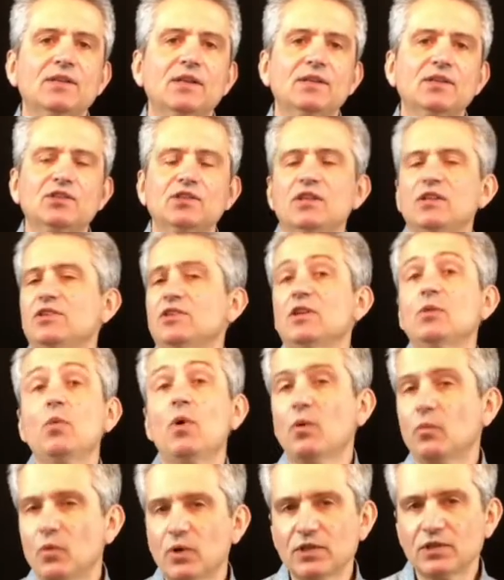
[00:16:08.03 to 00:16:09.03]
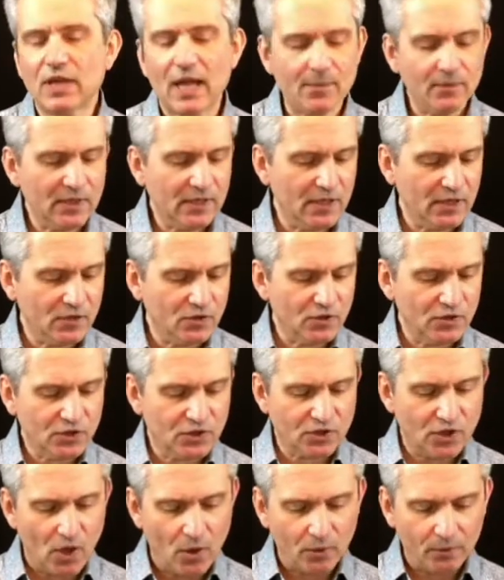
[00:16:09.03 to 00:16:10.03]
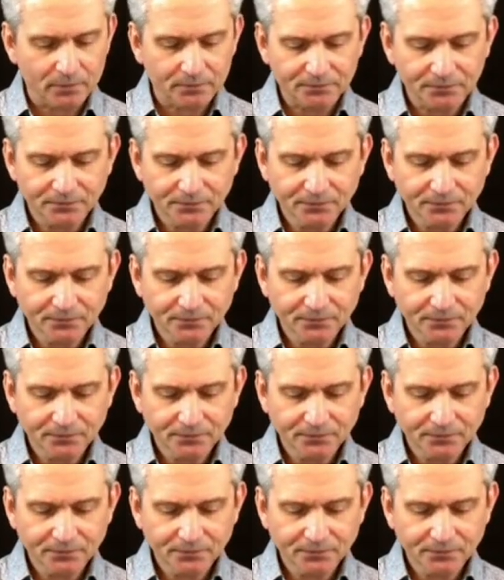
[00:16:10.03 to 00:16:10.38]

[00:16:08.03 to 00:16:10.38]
see what's happening in your soul.